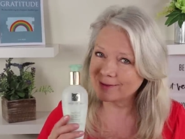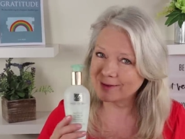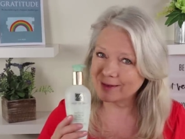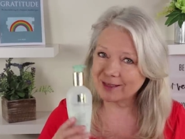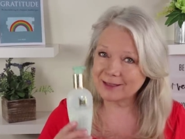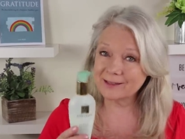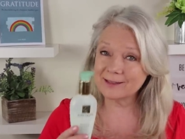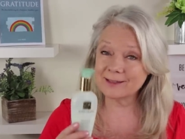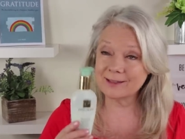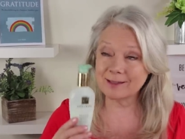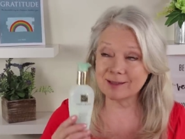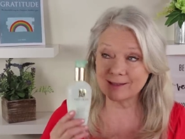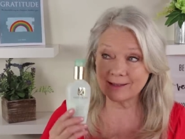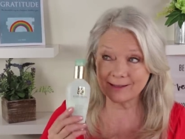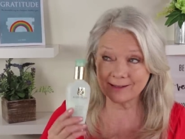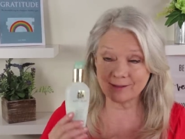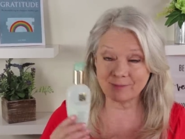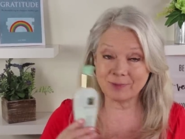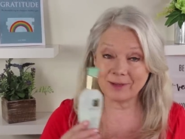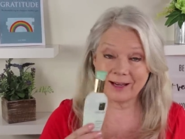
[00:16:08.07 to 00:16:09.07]

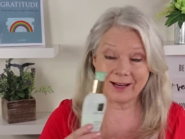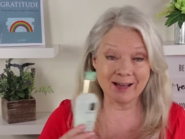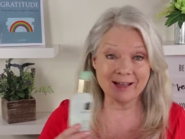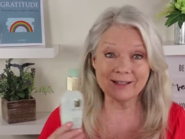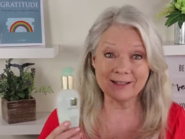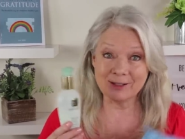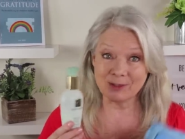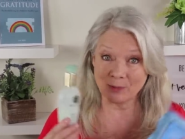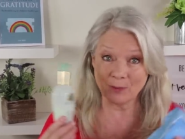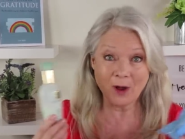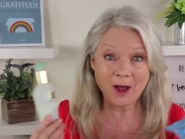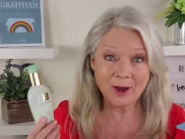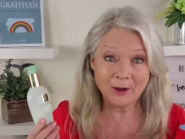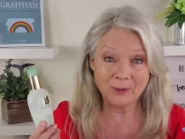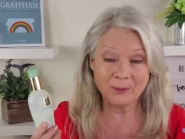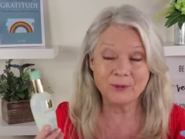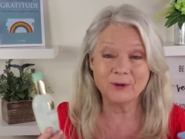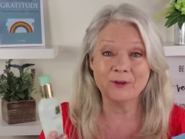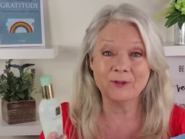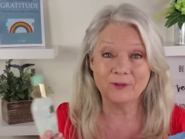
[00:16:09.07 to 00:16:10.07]
this because it's
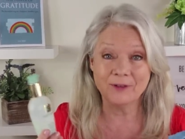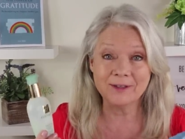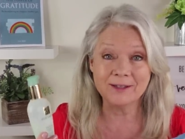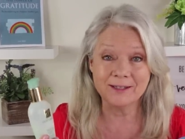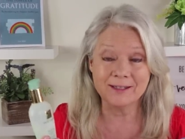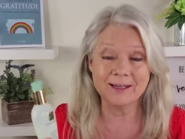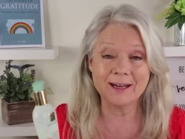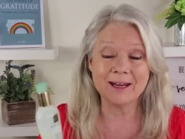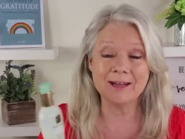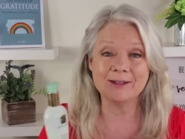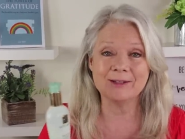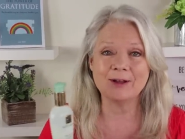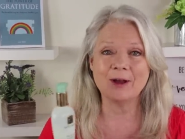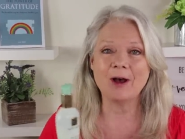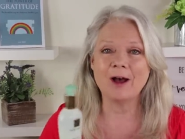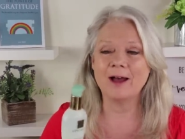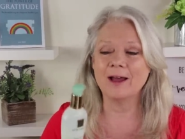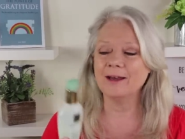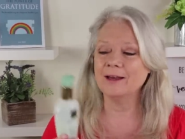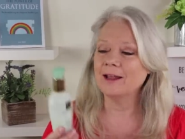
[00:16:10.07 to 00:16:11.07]
waterproof, it stays
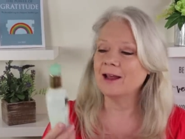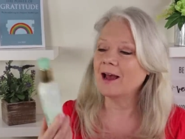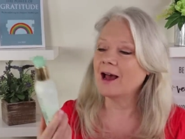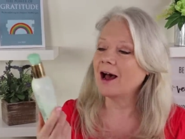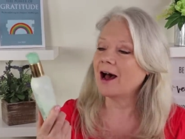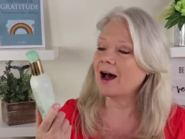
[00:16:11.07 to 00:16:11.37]
on.